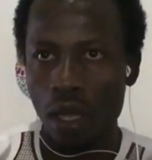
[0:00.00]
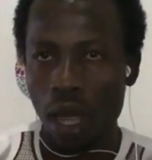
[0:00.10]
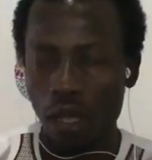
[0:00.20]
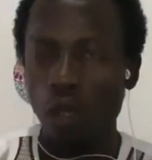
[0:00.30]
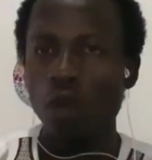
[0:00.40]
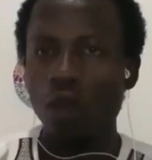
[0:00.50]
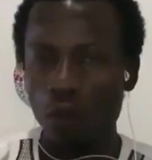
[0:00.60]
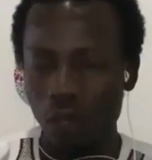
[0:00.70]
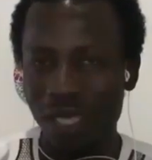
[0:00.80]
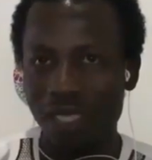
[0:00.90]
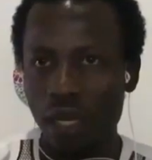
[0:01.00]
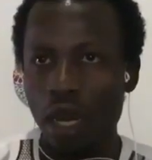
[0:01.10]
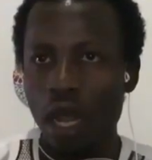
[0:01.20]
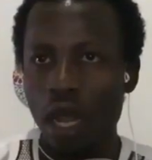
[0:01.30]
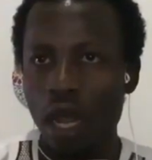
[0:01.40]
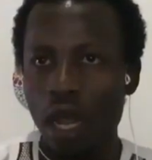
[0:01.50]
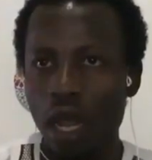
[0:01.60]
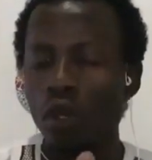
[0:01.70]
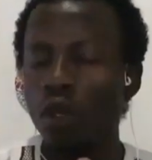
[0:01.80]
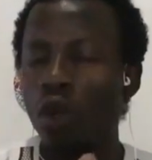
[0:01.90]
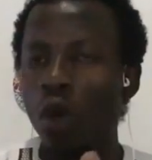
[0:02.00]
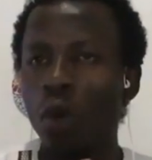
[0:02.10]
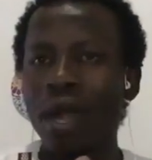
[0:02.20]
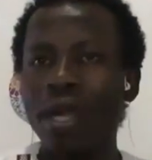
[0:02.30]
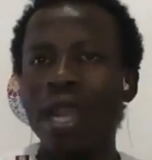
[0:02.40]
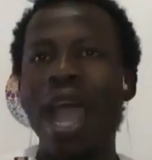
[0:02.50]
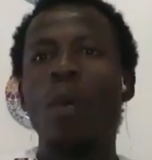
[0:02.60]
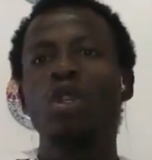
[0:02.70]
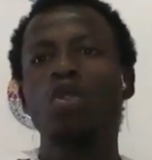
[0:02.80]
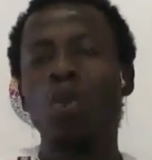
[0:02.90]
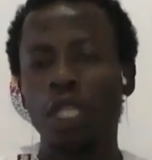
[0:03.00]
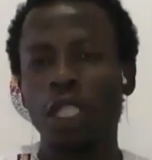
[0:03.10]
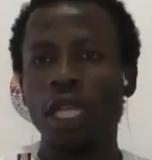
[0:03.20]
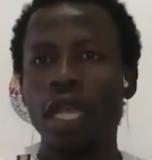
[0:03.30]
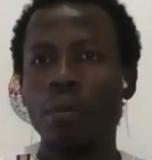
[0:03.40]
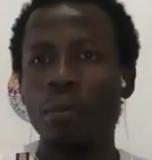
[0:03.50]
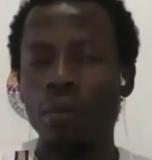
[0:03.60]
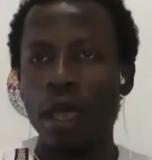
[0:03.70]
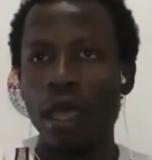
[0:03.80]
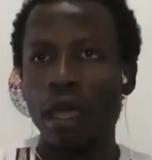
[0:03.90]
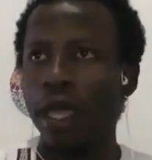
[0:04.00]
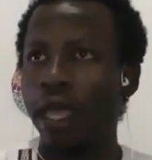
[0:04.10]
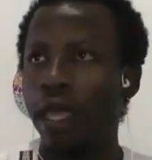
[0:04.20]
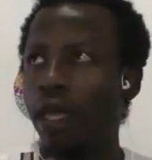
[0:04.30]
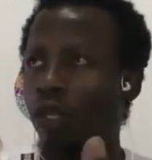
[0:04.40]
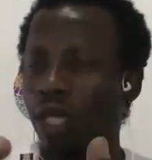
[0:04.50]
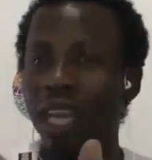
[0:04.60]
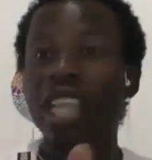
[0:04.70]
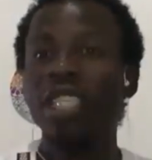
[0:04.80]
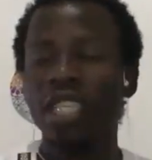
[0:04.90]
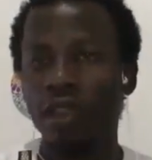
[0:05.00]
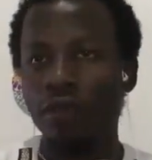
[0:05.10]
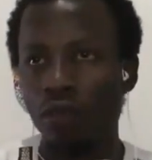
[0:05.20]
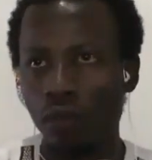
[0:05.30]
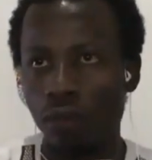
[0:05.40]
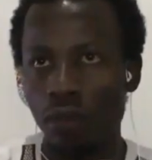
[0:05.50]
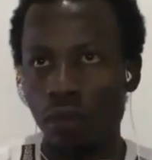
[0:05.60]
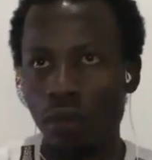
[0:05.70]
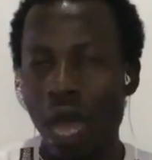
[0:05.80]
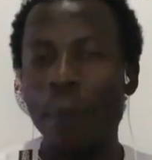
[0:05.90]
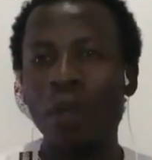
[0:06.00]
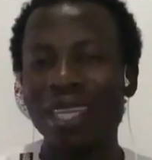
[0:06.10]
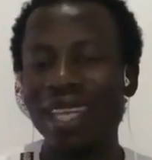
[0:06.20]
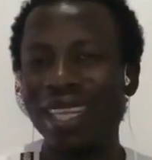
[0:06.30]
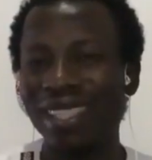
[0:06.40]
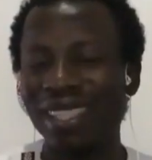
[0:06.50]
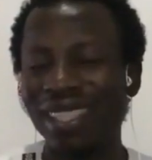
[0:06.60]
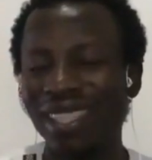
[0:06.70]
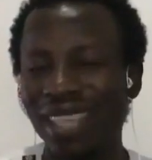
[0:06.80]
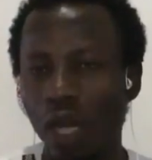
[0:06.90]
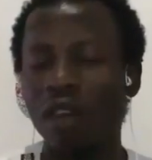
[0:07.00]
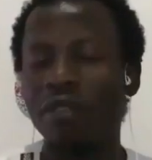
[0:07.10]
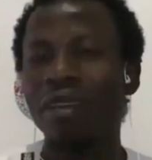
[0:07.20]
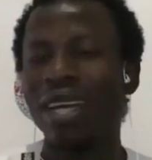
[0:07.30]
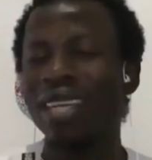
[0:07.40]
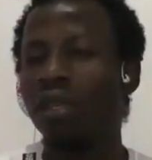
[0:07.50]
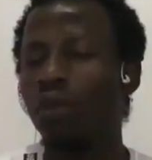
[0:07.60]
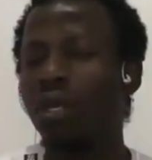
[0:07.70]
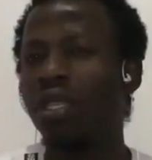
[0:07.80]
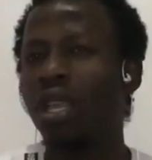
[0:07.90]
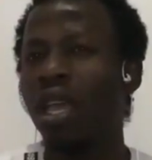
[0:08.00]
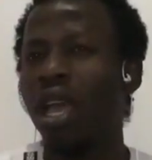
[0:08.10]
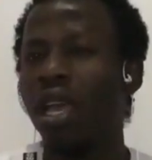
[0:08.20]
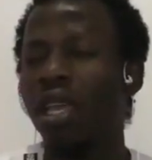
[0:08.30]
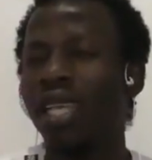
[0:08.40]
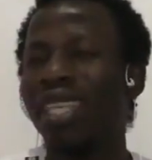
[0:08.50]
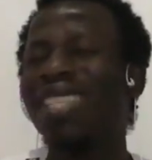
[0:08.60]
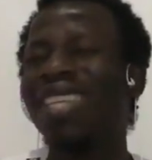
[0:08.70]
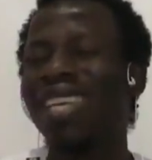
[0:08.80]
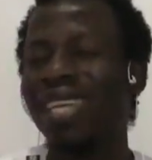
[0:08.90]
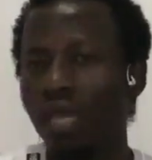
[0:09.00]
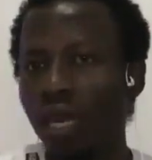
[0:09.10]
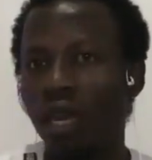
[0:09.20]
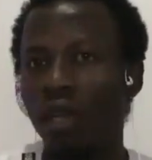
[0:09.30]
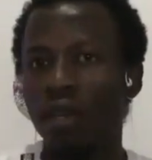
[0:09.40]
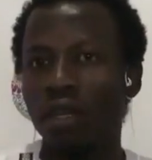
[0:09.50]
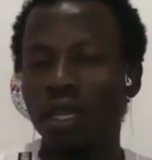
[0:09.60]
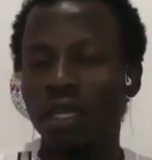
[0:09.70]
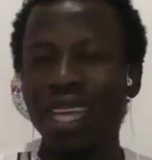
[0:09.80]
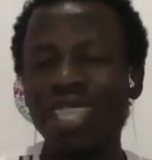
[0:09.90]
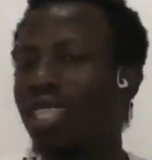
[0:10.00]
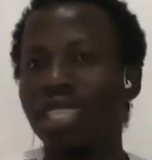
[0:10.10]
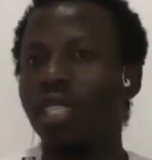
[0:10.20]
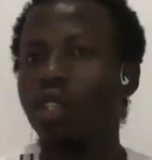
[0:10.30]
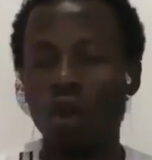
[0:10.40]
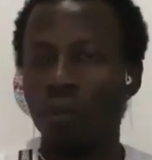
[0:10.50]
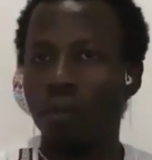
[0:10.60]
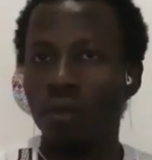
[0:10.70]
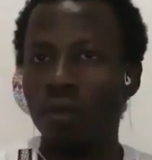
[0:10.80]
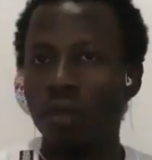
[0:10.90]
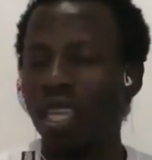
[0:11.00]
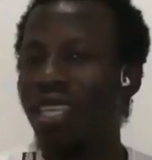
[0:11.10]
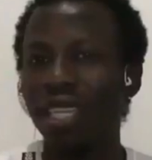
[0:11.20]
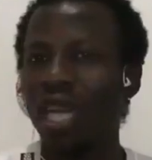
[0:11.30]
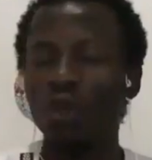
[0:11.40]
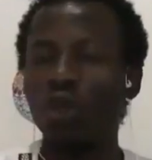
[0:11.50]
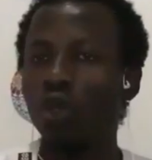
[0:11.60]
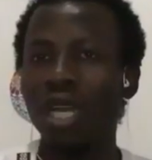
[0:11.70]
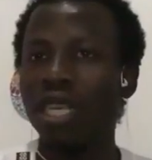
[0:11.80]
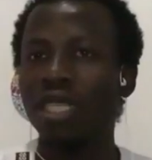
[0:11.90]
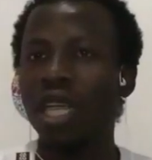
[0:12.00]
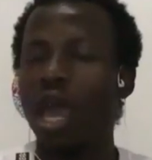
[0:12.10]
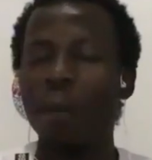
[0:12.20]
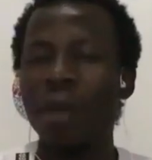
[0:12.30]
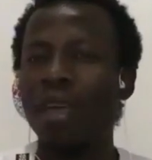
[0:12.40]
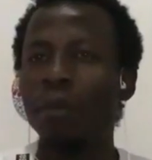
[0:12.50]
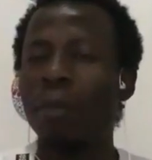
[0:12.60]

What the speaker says: I don't know if you understand. One day I was watching it was an interview about a South African which is a killer. That is his job. He said that to the journalist, I